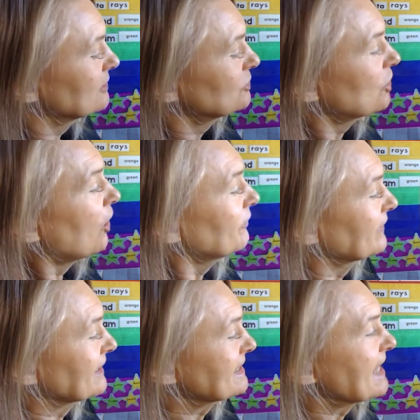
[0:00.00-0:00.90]

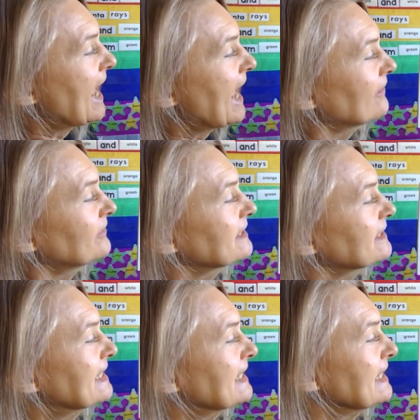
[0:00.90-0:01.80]
Dolphins have
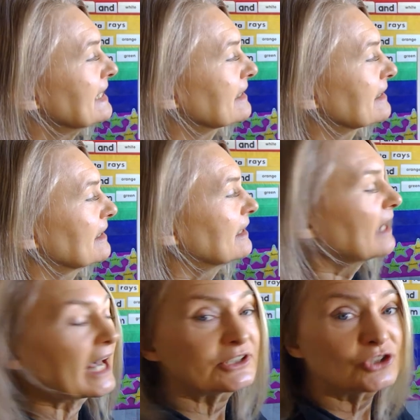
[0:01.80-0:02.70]
teeth.
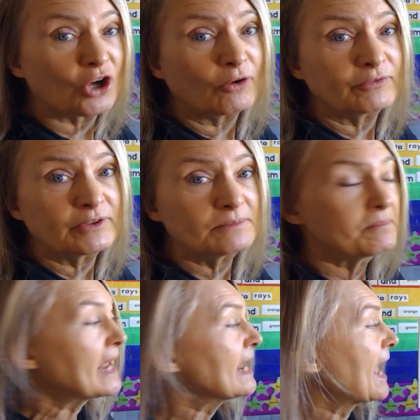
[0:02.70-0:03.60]
A dolphin
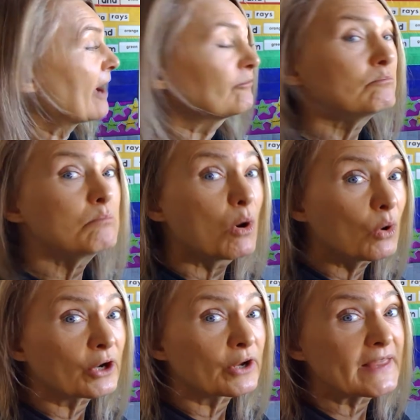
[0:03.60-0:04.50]
may have
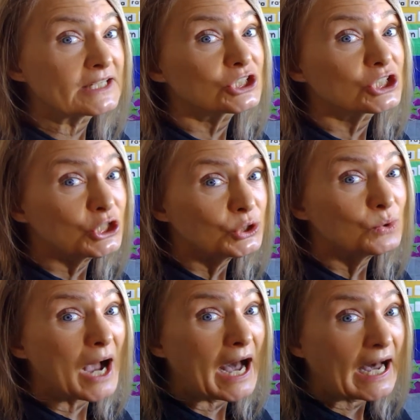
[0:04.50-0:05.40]
more than
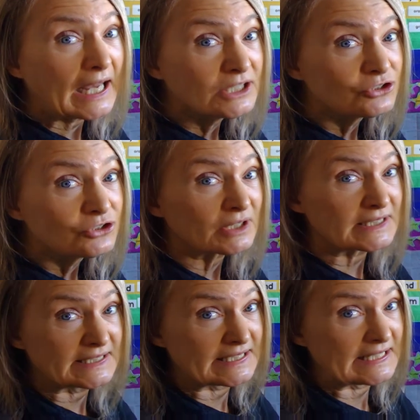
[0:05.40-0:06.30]

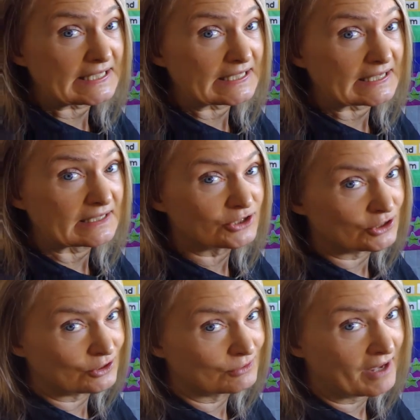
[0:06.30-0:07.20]
200 teeth. Do
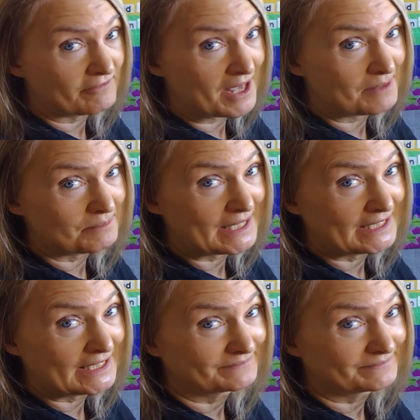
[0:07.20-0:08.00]
you have that many?